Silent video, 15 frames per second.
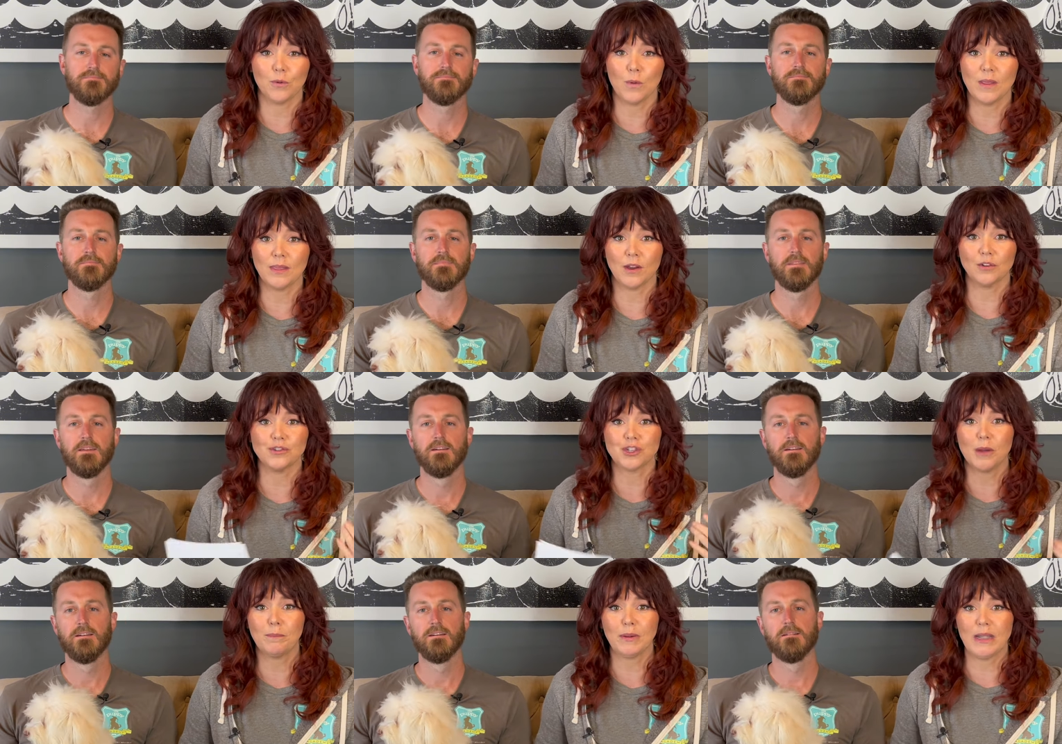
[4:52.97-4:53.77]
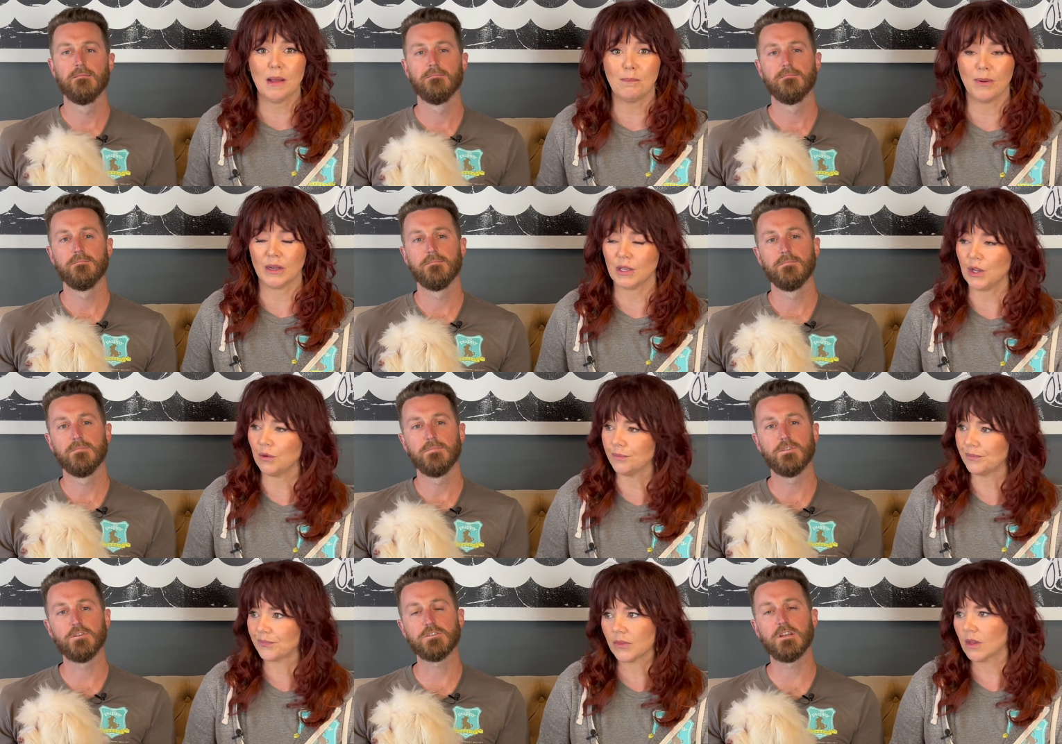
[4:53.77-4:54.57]
Speaker 1: when they're jumping up on you.
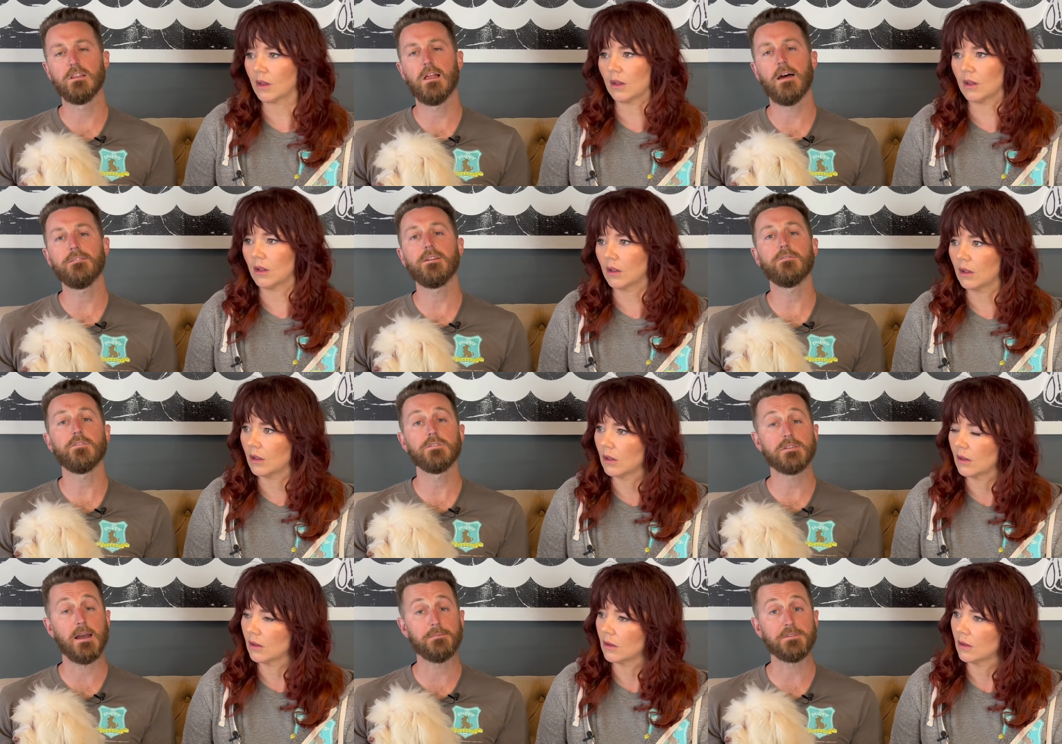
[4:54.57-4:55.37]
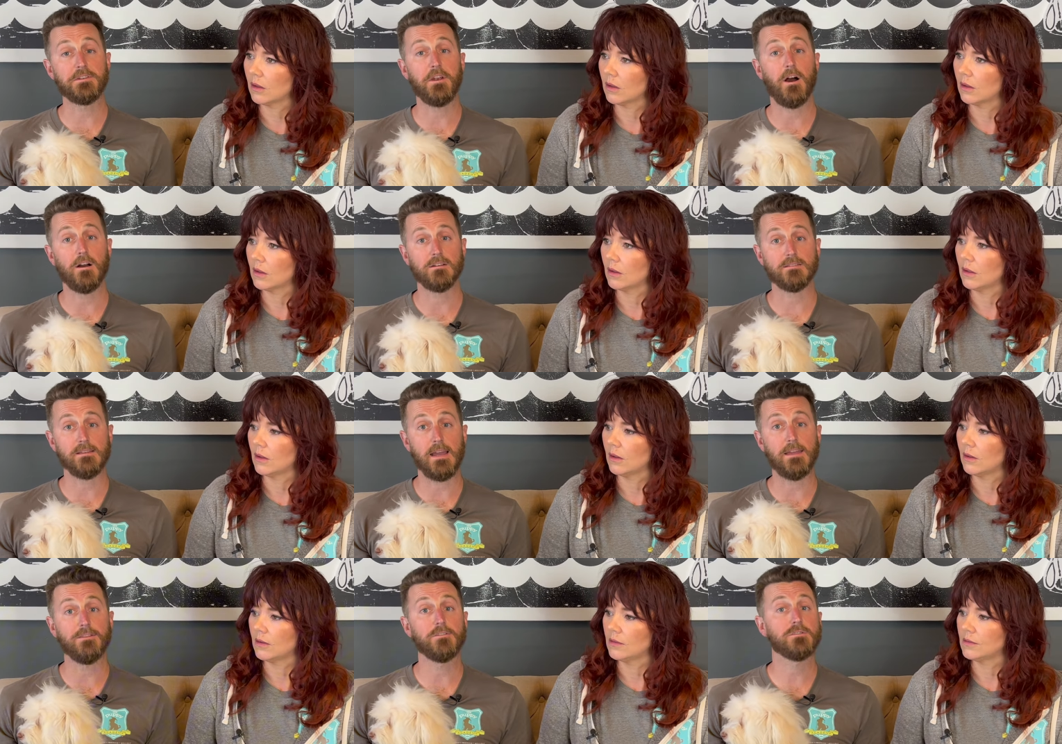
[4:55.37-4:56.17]
Speaker 2: There's a lot of different types of dogs,
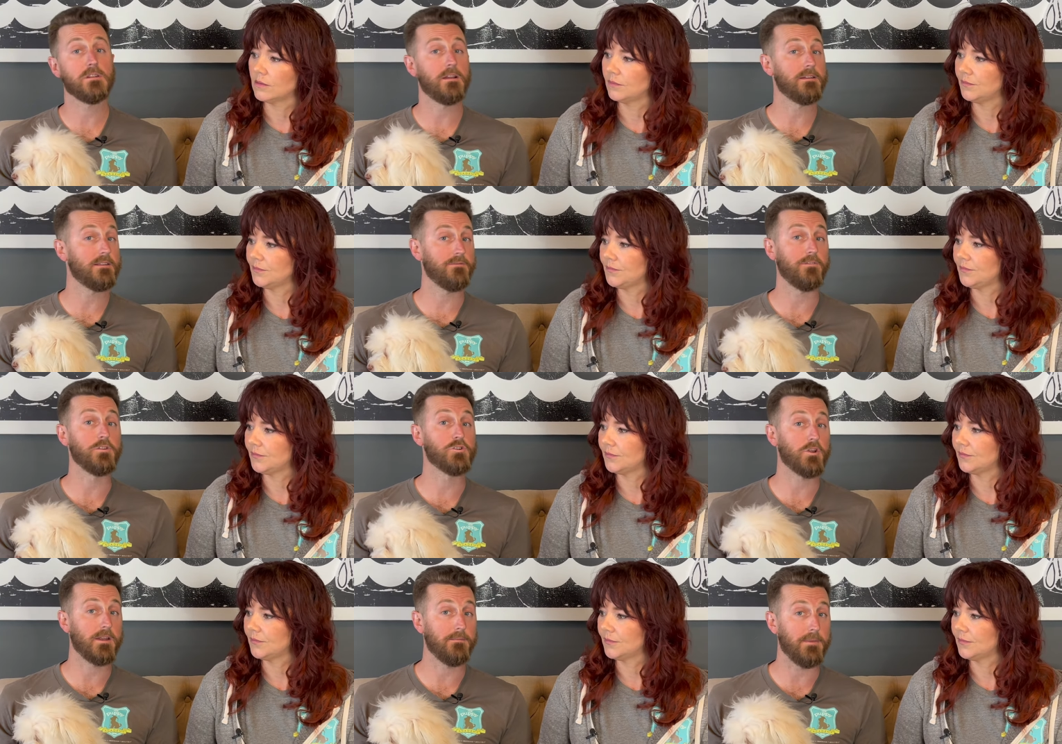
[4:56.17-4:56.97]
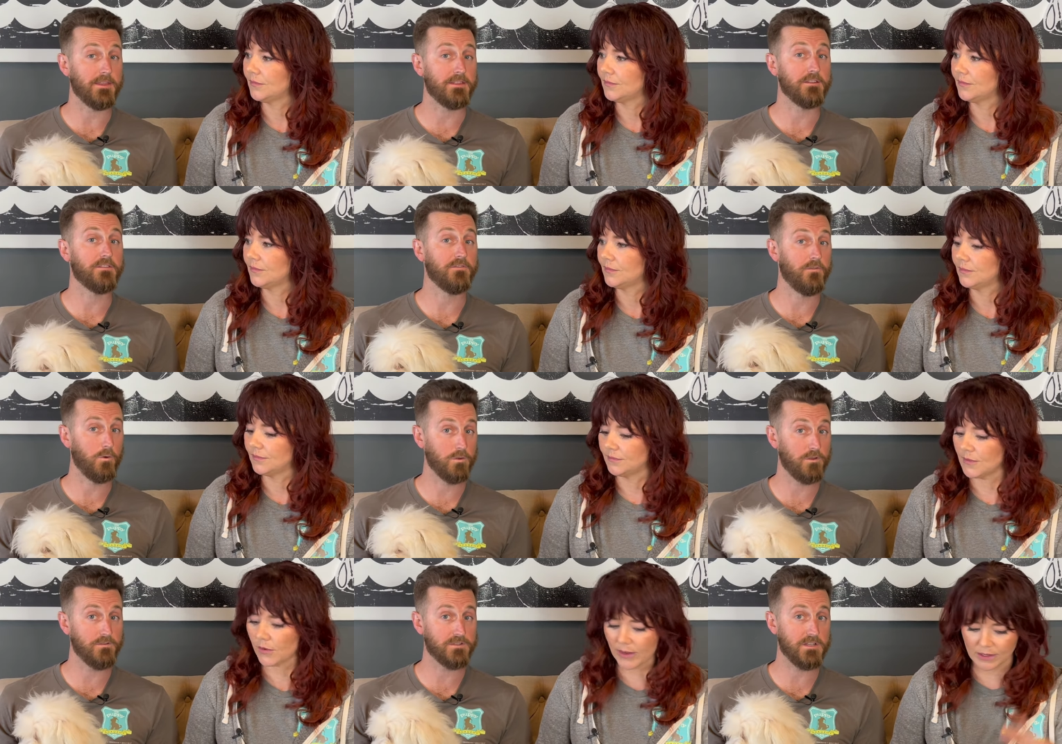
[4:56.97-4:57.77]
and there's a lot of different training methods
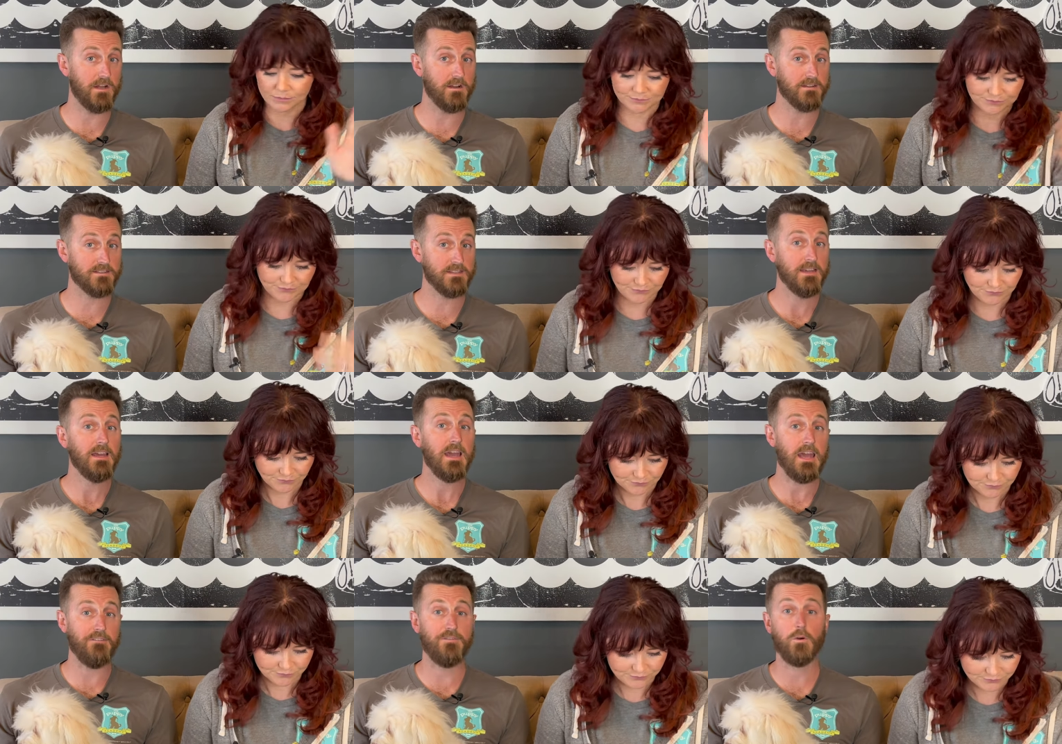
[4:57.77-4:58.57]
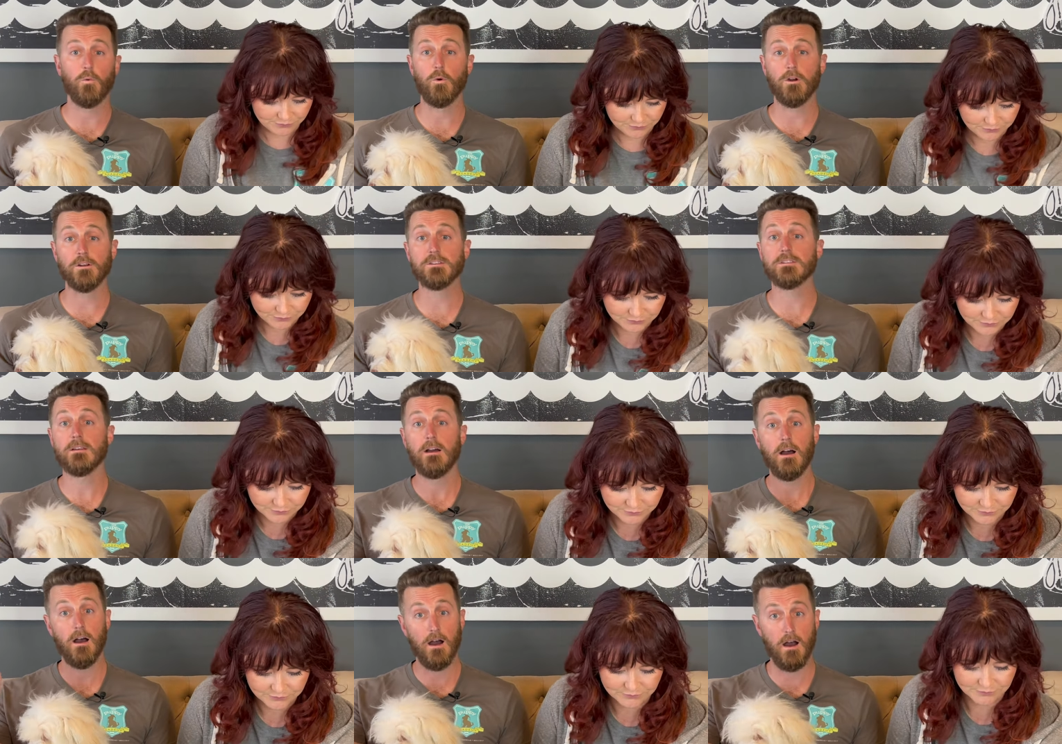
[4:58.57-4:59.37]
for those okay. dogs. If it works,
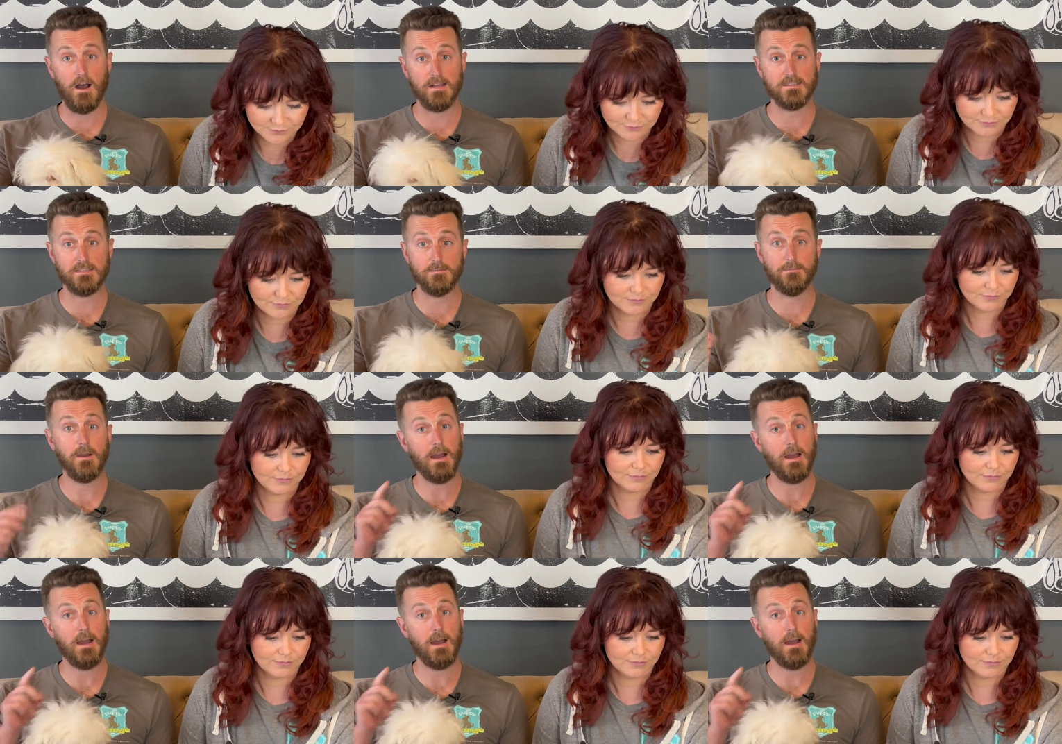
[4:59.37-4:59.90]
awesome.